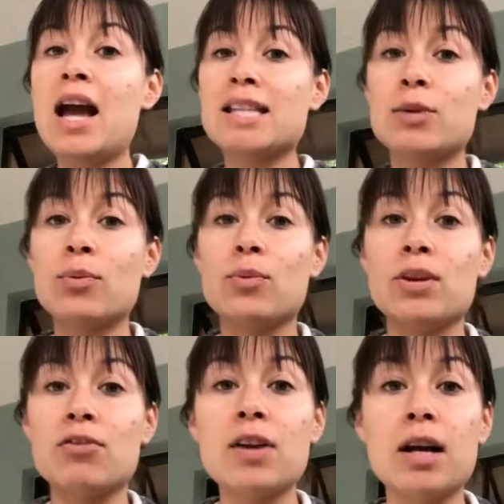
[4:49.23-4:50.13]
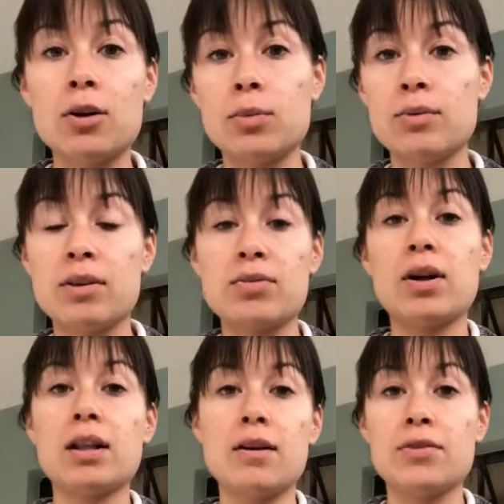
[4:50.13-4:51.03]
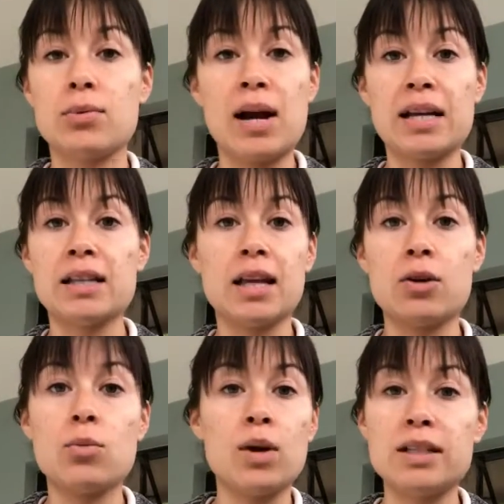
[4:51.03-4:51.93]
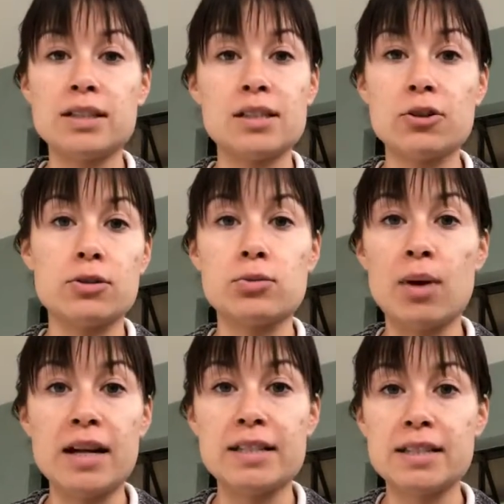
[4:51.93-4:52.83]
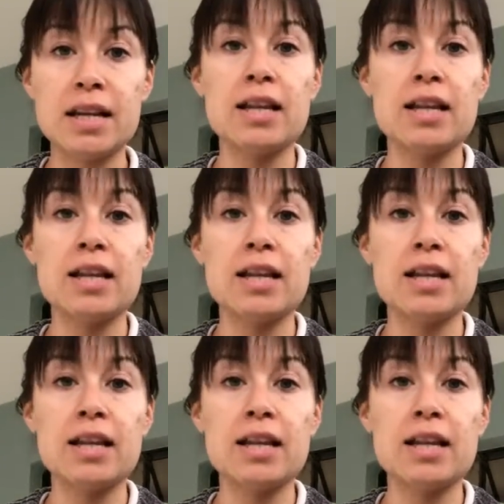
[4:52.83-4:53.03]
And then when we fail, when we fall off the wagon like once or twice,